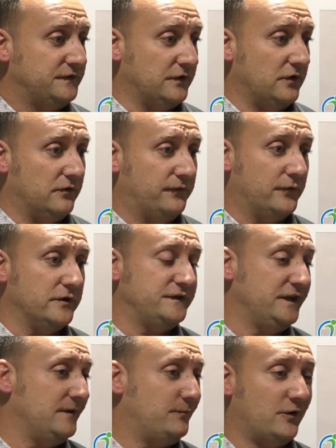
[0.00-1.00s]
So, for
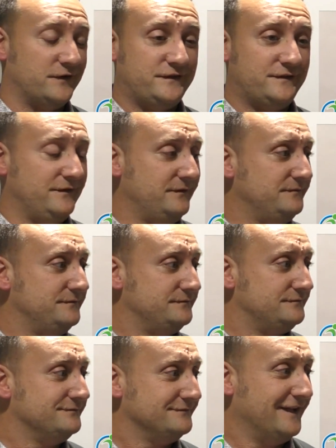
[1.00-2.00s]
example, as in
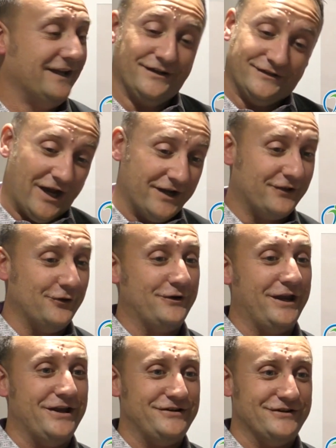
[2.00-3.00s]
exotic places, exotic
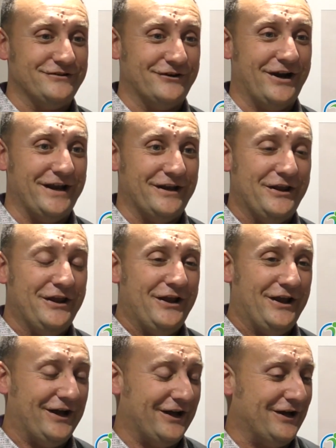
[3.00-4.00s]
locations, right?
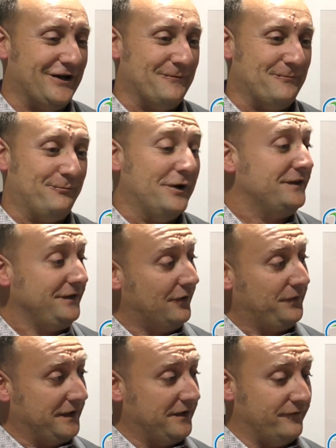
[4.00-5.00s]
But you
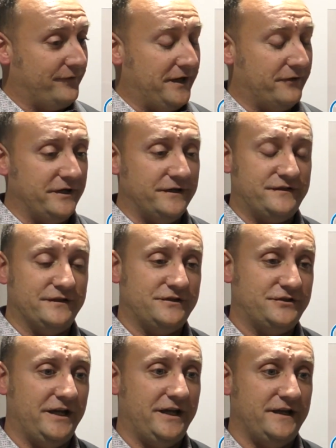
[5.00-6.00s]
know, thinking of areas
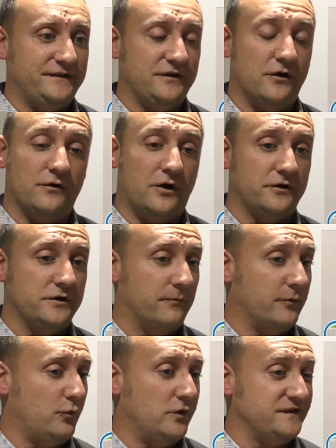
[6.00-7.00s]
such as, you know, our
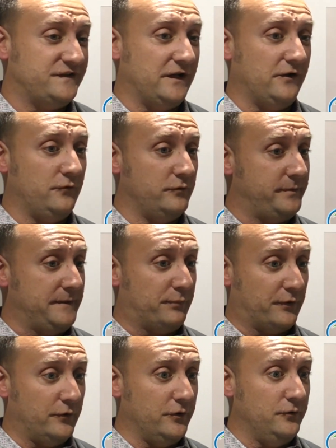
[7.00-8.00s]
#1 seller would be
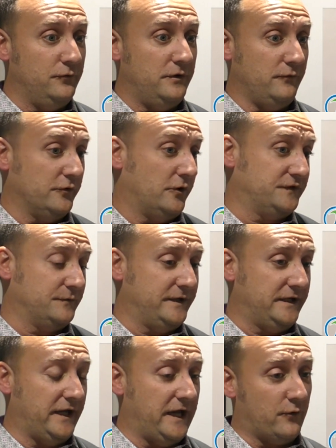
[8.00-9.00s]
Peru, would also
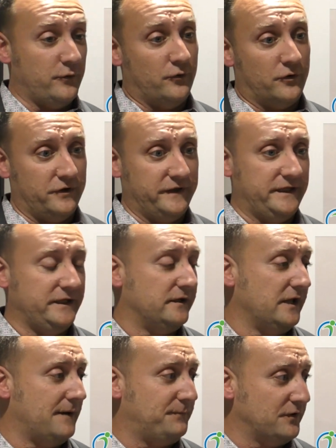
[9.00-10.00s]
be Ecuador and the
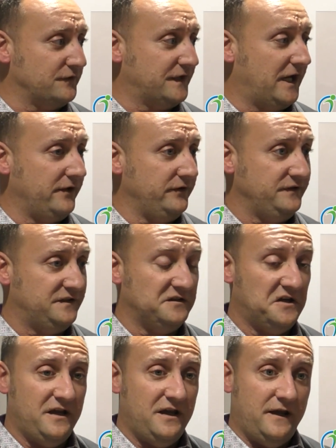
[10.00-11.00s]
Galapagos Islands,
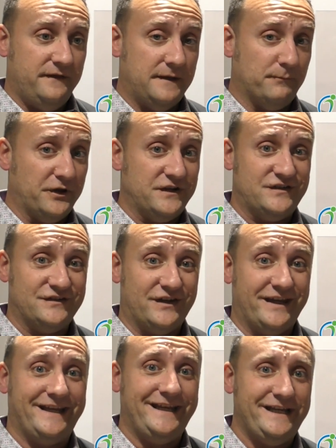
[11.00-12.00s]
then places
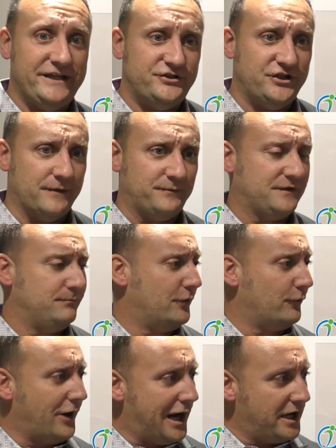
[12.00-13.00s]
like Egypt,
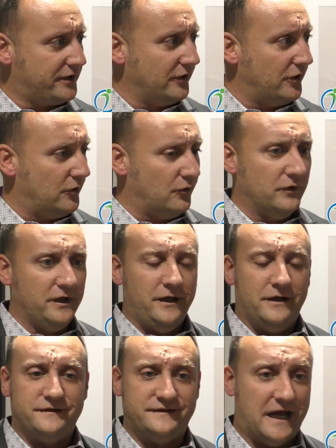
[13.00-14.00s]
Morocco,
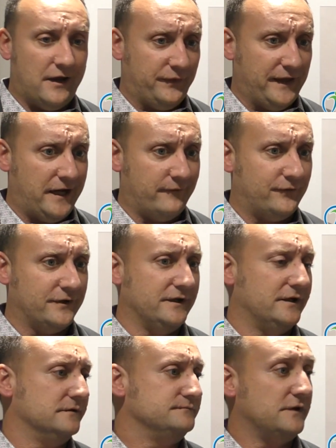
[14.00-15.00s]
South
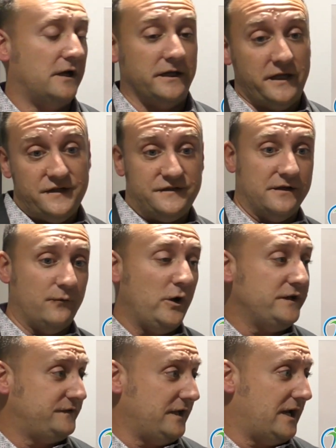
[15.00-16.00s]
Africa, East and
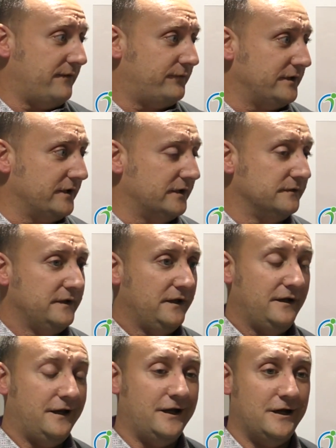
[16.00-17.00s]
West Africa,
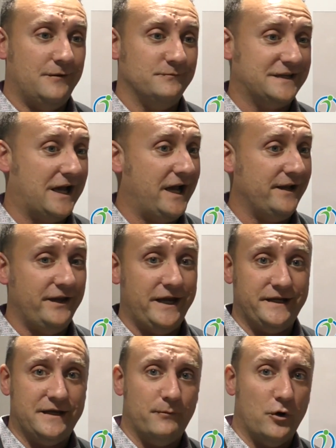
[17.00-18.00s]

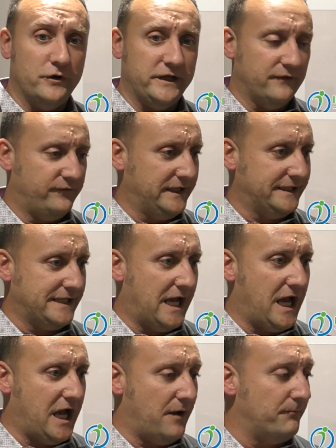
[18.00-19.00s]
Thailand, Cambodia,
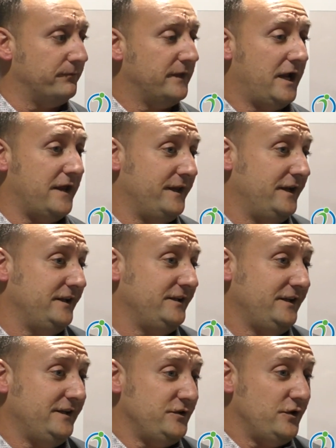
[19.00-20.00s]
Vietnam, and then
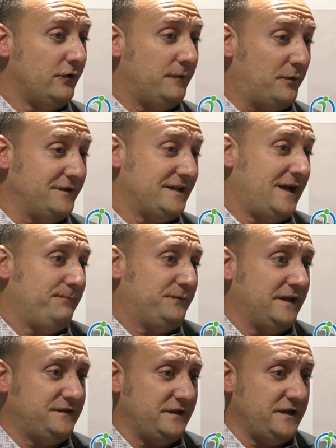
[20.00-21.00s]
in Europe, our top
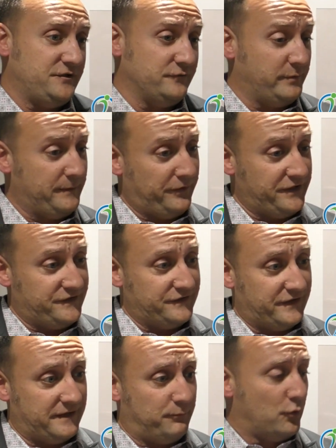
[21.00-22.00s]
destination would be
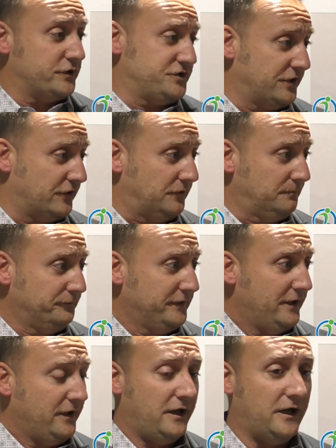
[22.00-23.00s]
places like Portugal
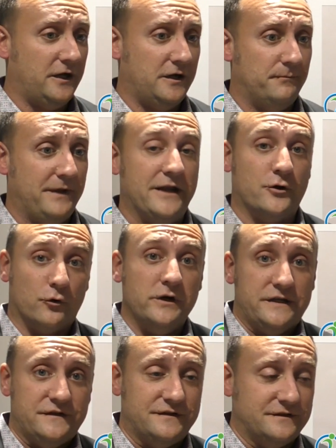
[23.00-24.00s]
and
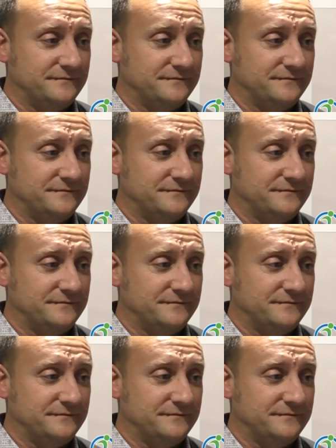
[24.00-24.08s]
Greece.